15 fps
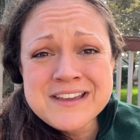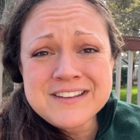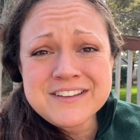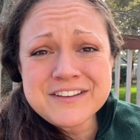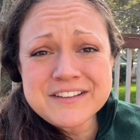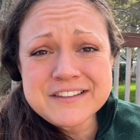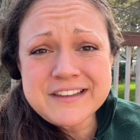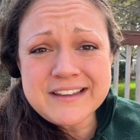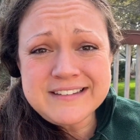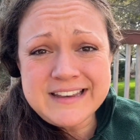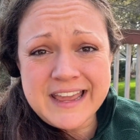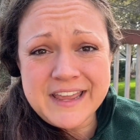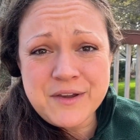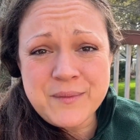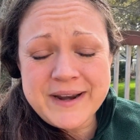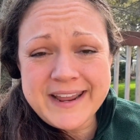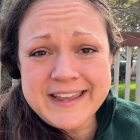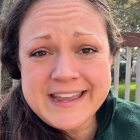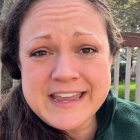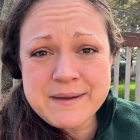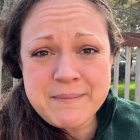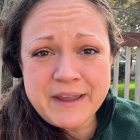till Sunday when I
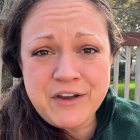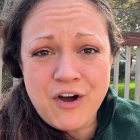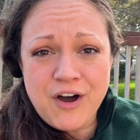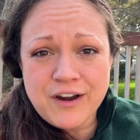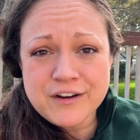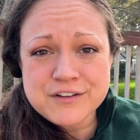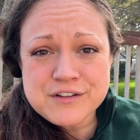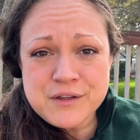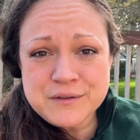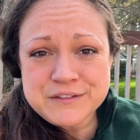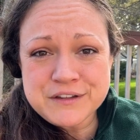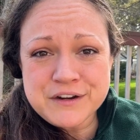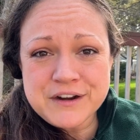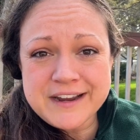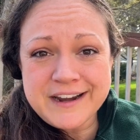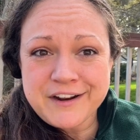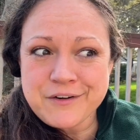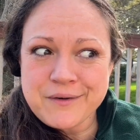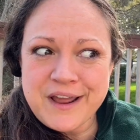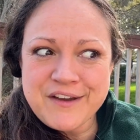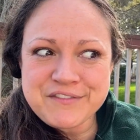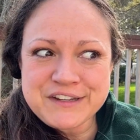can get my car closer and I
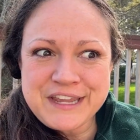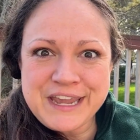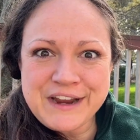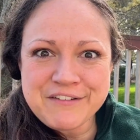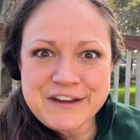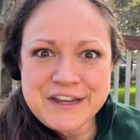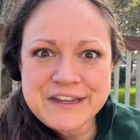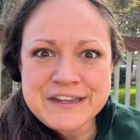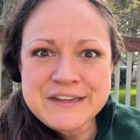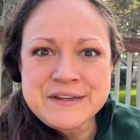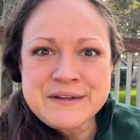don't have to carry